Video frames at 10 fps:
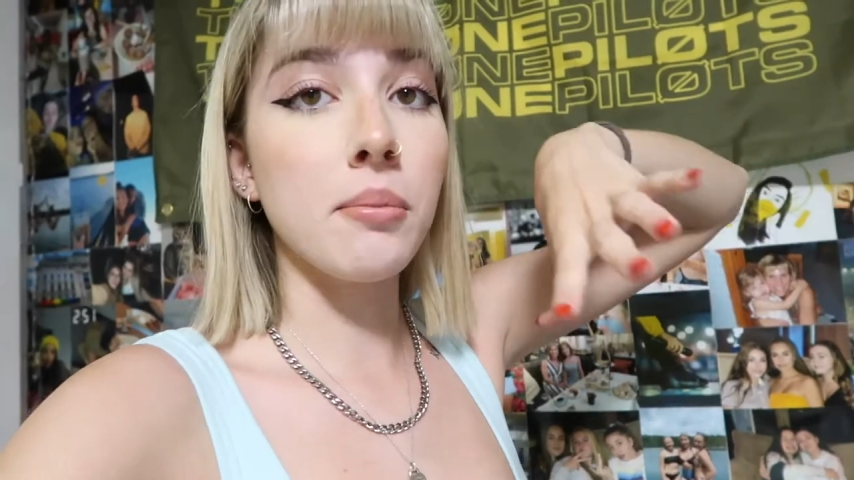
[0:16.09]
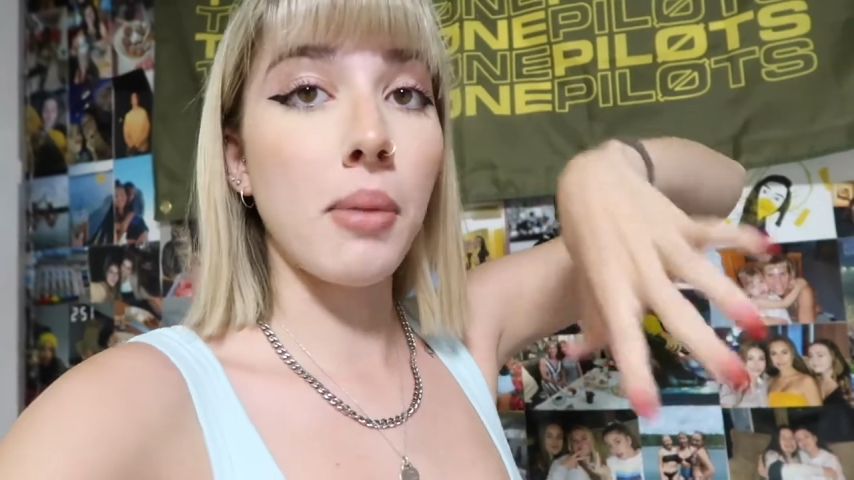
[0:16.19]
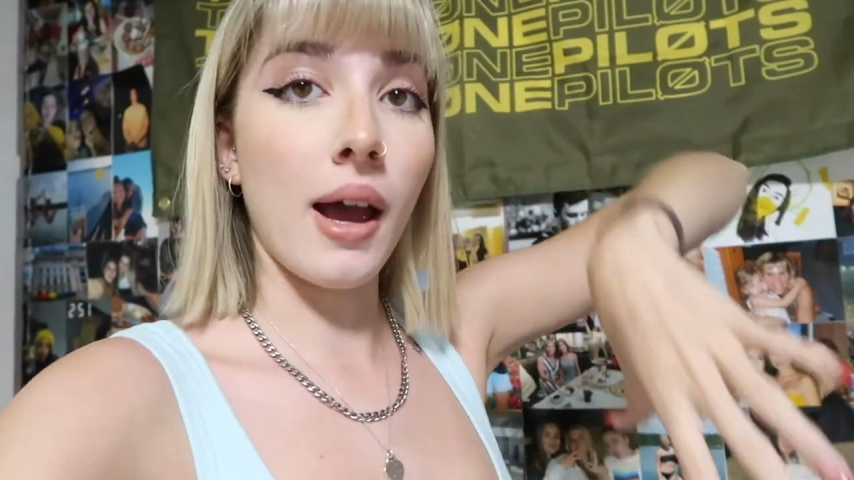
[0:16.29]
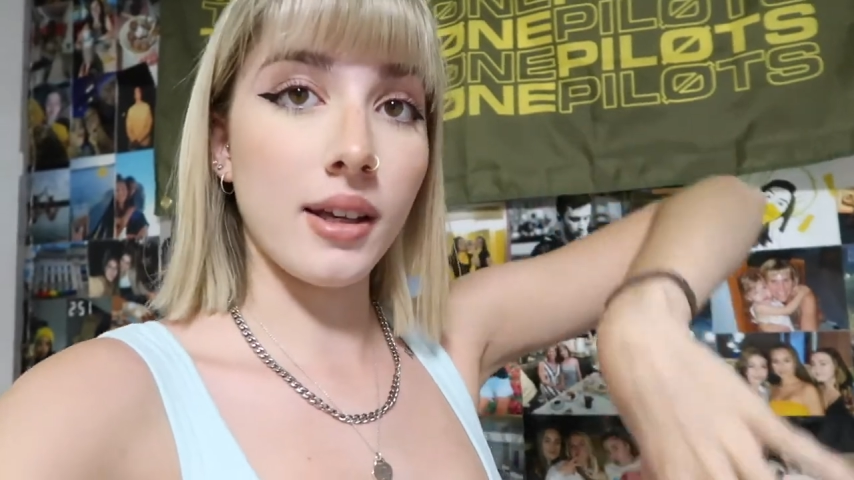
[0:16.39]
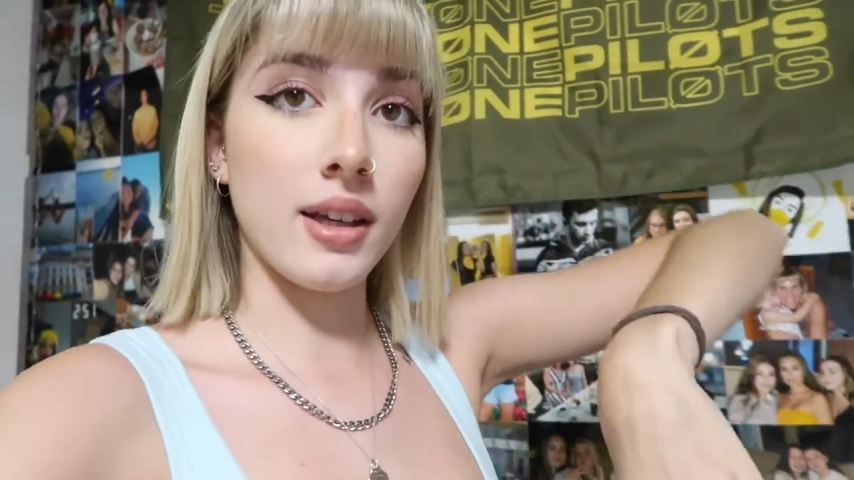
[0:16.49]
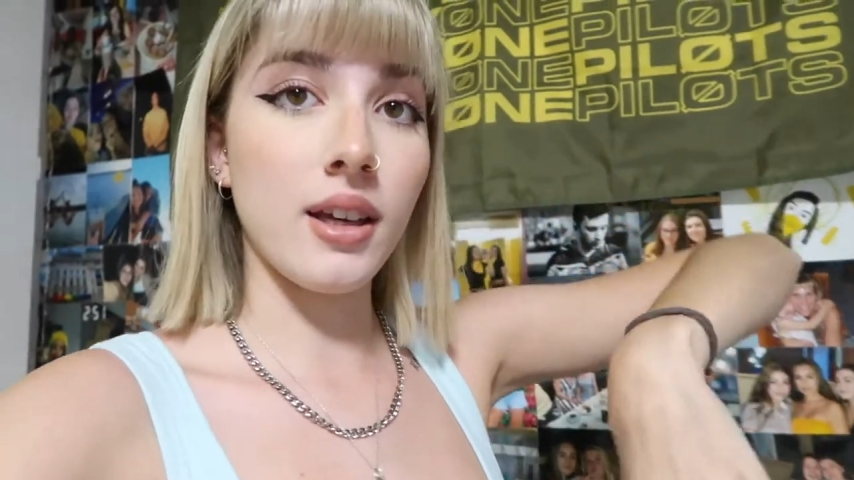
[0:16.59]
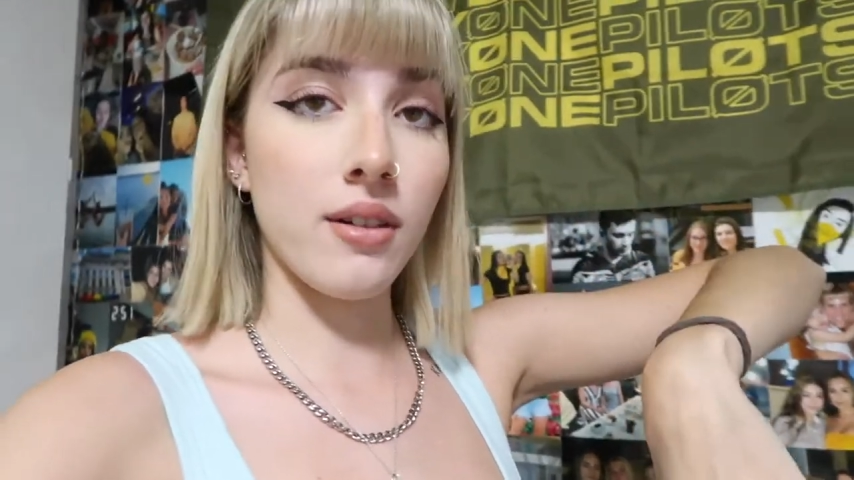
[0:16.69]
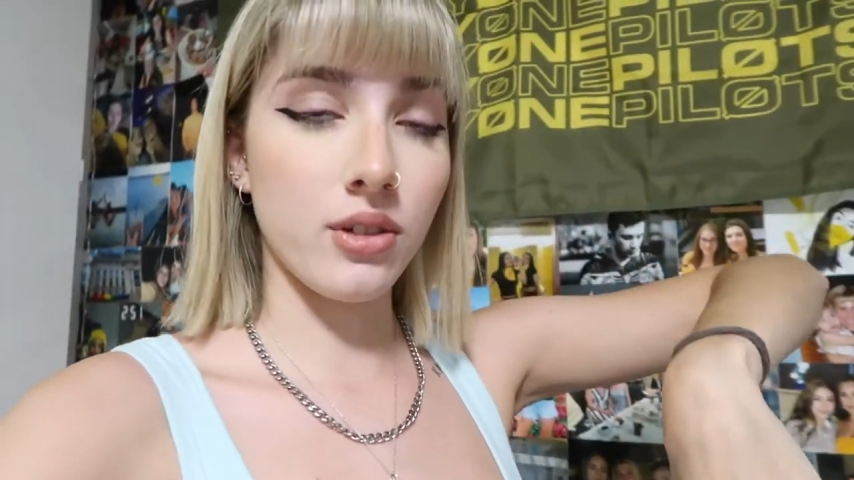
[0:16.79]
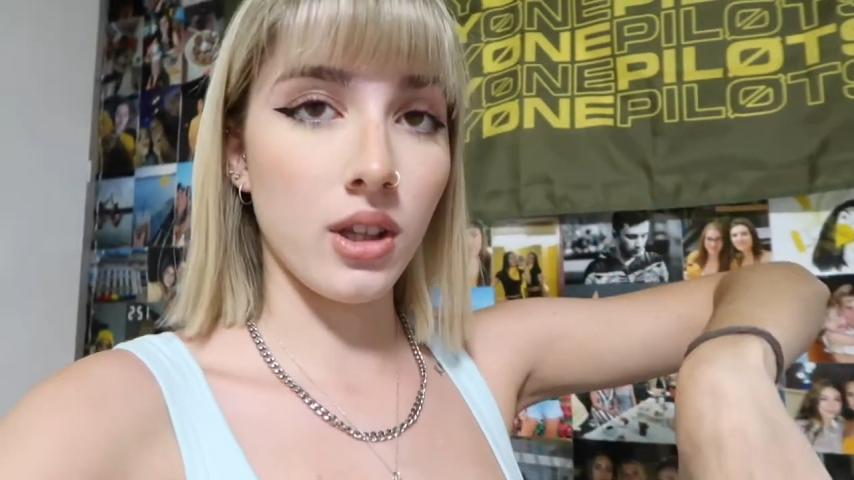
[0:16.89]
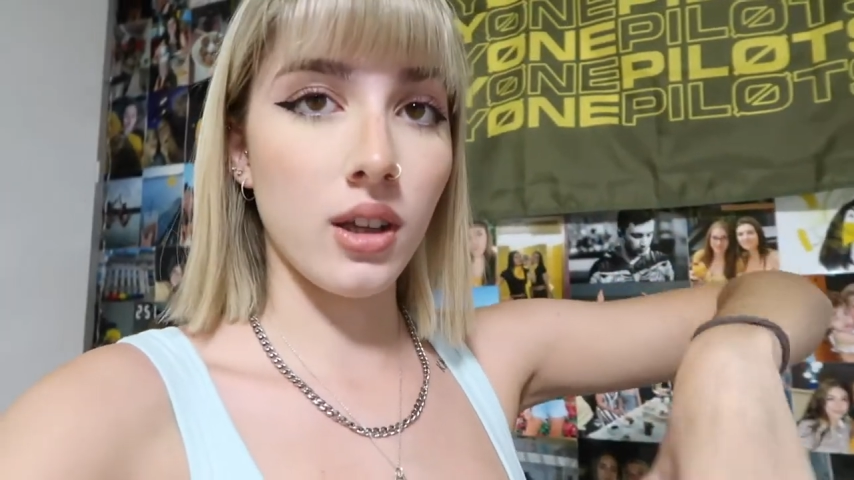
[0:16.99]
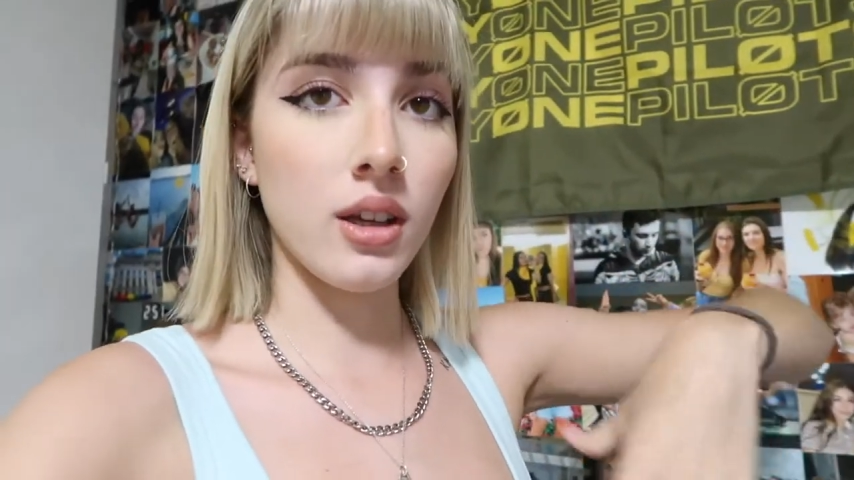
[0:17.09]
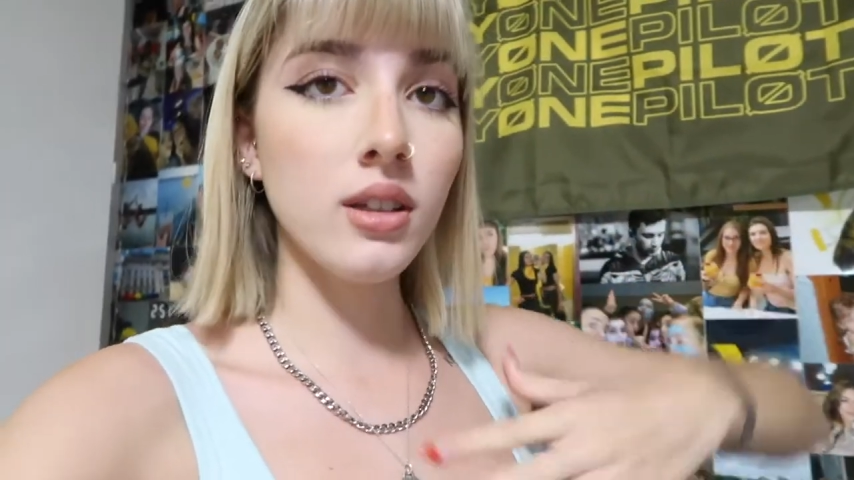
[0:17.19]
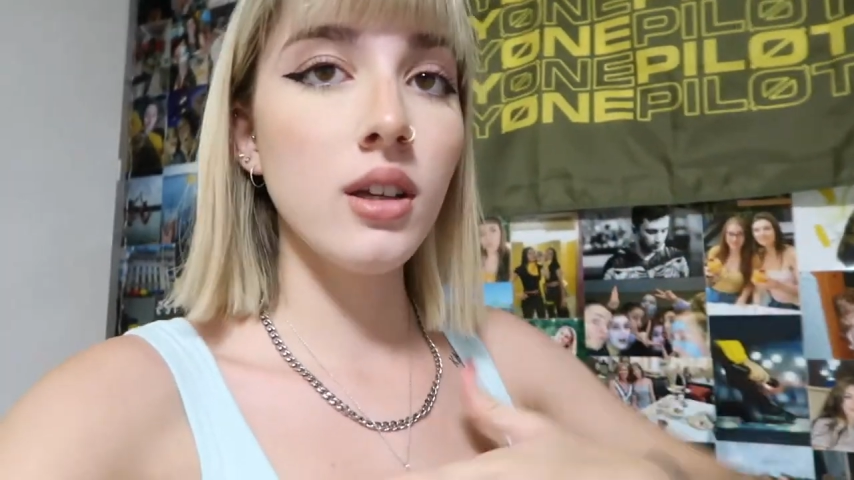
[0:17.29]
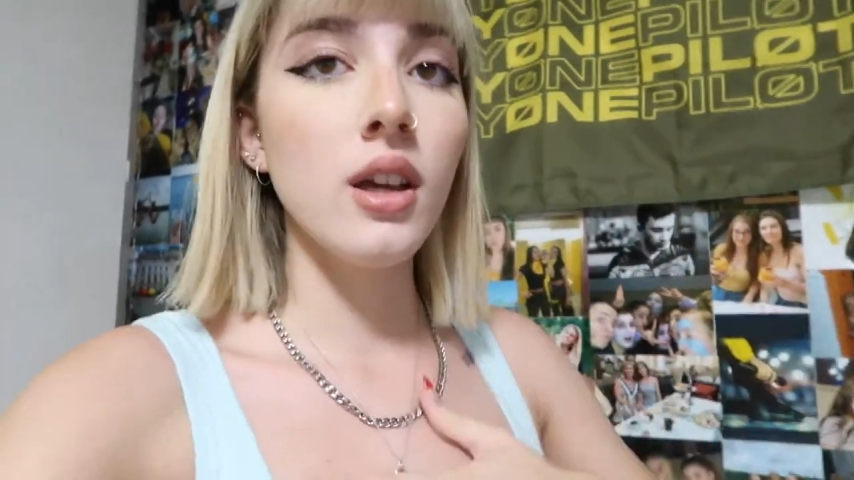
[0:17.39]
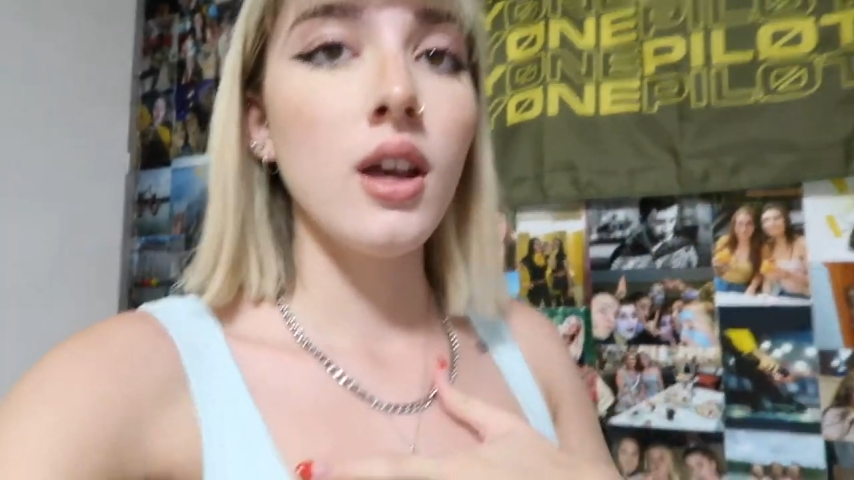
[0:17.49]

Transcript: and packing everything.